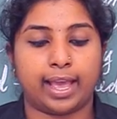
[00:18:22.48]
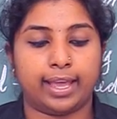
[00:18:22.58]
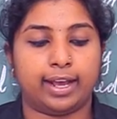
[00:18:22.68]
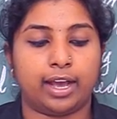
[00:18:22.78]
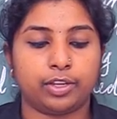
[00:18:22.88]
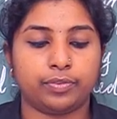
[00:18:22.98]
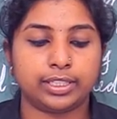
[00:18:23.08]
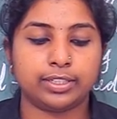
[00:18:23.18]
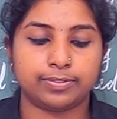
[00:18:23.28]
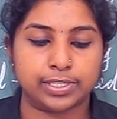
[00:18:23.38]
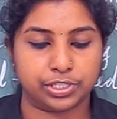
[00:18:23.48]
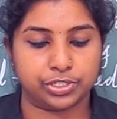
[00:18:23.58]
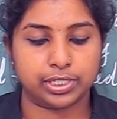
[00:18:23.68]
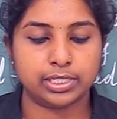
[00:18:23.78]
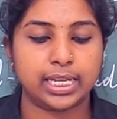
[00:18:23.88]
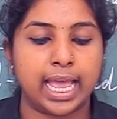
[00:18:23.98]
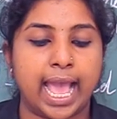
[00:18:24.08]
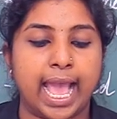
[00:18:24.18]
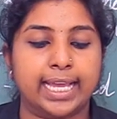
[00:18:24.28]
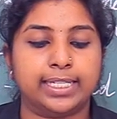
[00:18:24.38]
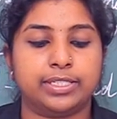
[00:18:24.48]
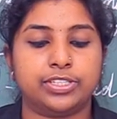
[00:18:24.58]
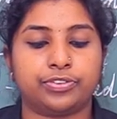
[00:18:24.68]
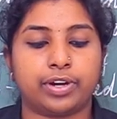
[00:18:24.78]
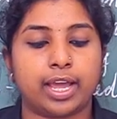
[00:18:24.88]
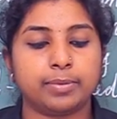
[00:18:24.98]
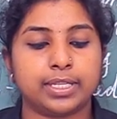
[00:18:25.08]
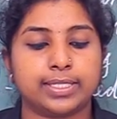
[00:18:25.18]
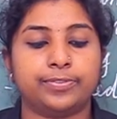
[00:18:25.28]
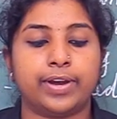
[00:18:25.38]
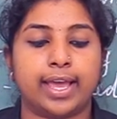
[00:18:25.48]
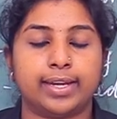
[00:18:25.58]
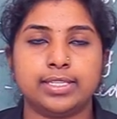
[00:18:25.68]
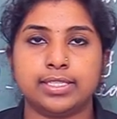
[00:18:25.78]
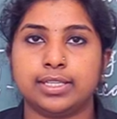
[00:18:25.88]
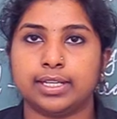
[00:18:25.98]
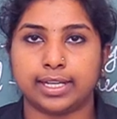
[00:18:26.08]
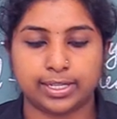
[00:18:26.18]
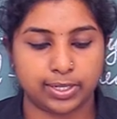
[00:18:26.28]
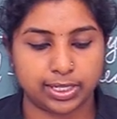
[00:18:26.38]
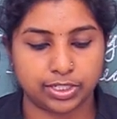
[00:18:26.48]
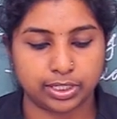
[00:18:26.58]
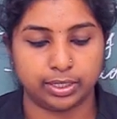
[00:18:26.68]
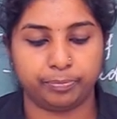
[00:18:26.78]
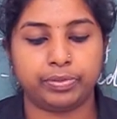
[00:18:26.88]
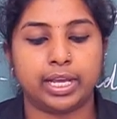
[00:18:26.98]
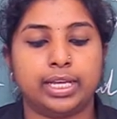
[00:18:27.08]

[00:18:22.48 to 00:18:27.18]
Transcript: an Ayurvedic physician, and described his granny's condition.